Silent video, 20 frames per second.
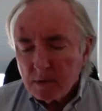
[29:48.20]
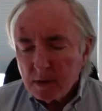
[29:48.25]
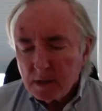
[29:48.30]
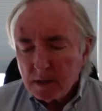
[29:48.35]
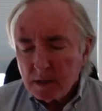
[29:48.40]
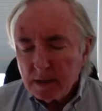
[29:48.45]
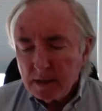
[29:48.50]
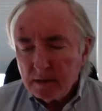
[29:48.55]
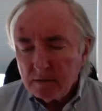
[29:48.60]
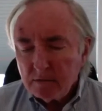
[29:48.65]

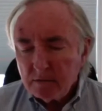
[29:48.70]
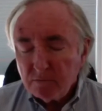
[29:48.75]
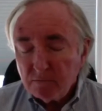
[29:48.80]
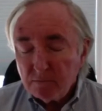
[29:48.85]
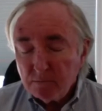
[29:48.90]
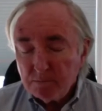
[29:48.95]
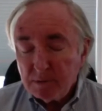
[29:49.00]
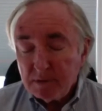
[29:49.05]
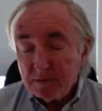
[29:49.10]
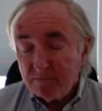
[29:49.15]
it has
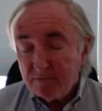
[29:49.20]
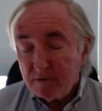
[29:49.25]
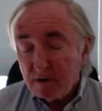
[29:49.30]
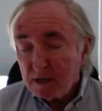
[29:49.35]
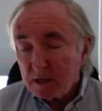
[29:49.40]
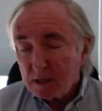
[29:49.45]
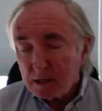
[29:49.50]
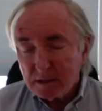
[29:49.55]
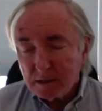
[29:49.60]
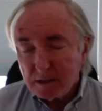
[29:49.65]
been very
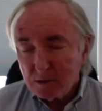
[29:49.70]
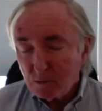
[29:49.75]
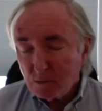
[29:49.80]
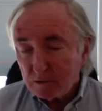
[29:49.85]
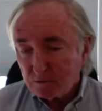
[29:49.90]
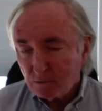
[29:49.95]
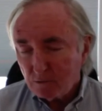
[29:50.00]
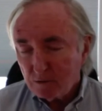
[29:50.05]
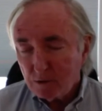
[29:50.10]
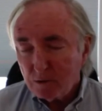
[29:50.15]
clear to us
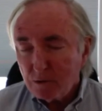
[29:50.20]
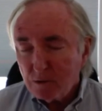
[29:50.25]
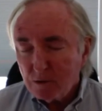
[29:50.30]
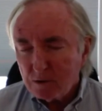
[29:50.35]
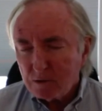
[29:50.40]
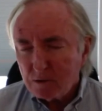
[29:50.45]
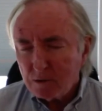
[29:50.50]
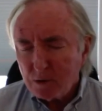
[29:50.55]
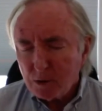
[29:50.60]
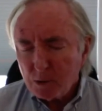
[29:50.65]
all along,
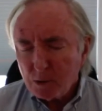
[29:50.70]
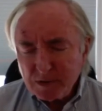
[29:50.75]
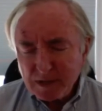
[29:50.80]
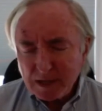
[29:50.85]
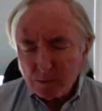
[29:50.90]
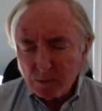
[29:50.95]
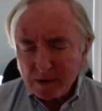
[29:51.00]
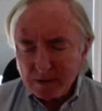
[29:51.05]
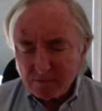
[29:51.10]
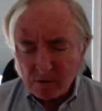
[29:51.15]
although I don't think we
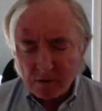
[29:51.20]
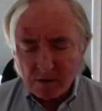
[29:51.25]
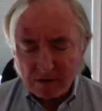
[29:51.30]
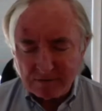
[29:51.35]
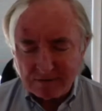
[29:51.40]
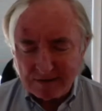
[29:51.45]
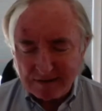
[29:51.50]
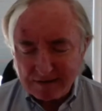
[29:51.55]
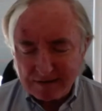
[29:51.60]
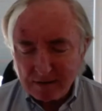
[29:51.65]
ever
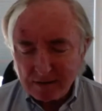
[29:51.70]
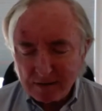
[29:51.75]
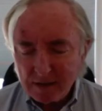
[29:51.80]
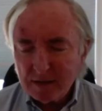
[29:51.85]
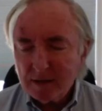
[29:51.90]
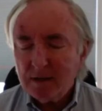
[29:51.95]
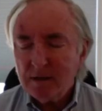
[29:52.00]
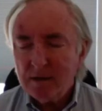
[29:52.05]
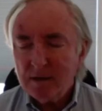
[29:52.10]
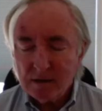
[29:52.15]

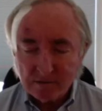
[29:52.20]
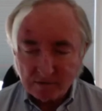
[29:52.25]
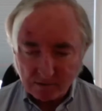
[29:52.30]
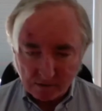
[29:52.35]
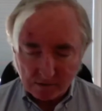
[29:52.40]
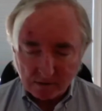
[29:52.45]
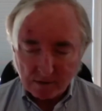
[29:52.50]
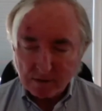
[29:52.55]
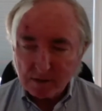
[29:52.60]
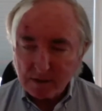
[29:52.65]
articulated it as
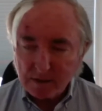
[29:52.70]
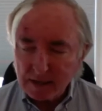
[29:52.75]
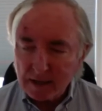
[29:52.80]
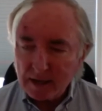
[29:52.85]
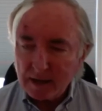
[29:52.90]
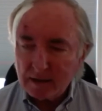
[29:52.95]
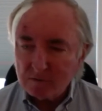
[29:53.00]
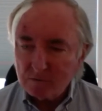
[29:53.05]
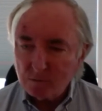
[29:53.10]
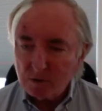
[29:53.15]
clearly
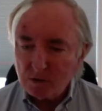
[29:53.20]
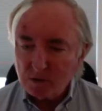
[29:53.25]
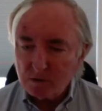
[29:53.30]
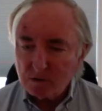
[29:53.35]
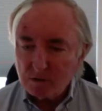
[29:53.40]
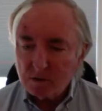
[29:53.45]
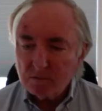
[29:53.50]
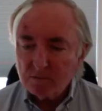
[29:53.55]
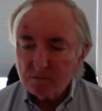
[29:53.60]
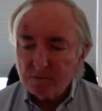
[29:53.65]
as we should
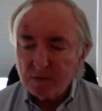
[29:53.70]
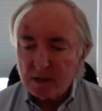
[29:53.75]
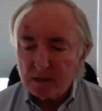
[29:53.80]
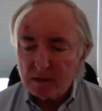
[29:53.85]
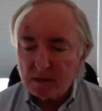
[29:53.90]
have, that